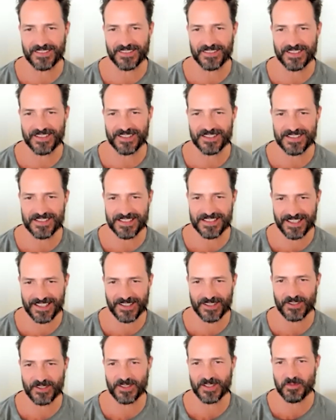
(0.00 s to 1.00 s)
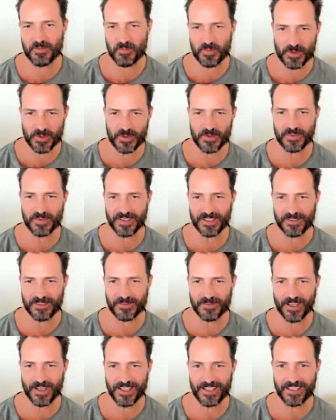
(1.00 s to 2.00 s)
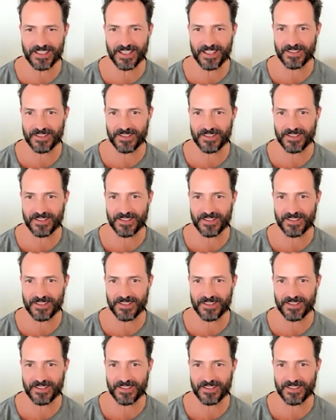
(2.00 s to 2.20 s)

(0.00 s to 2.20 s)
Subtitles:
the skill improving, right?